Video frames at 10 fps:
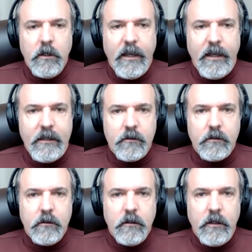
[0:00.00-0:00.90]
And
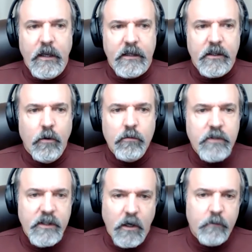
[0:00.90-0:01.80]
it can
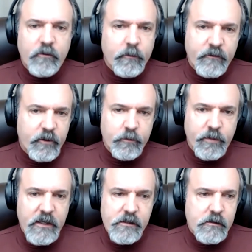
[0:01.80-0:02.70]
only come from a few
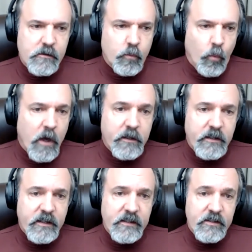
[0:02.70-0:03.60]
places.
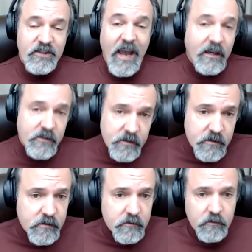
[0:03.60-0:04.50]
One is
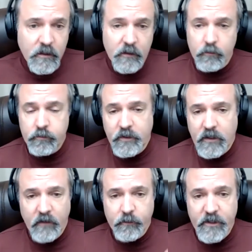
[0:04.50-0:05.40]
taxes, that the
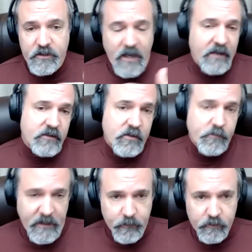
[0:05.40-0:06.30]
government taxes
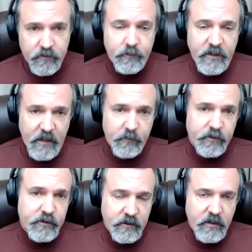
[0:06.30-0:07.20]
people to be able
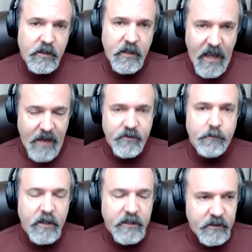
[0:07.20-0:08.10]
to have the
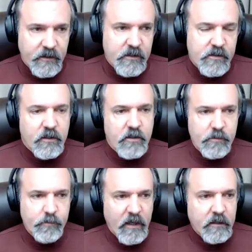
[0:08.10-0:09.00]
money that it's going to
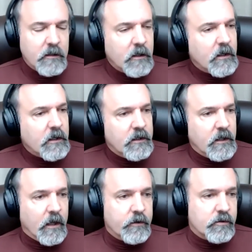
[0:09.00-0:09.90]
spend. The
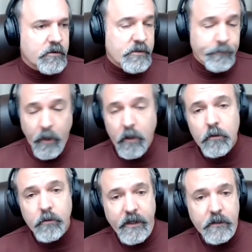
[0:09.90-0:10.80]
other is
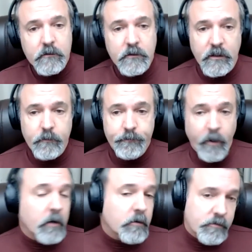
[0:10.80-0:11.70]
borrowing, that it
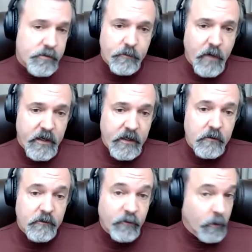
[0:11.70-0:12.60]
borrows the money
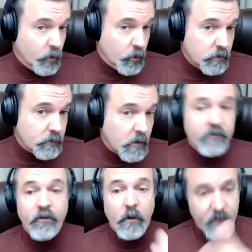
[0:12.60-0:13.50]
from whom?
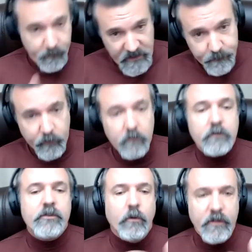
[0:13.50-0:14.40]
From the people,
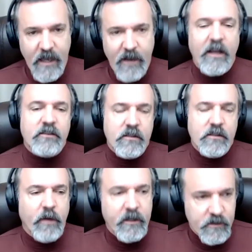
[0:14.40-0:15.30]
so it now has this
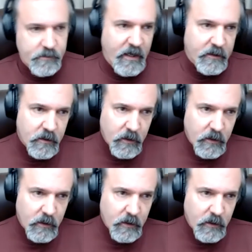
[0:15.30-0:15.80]
money to spend.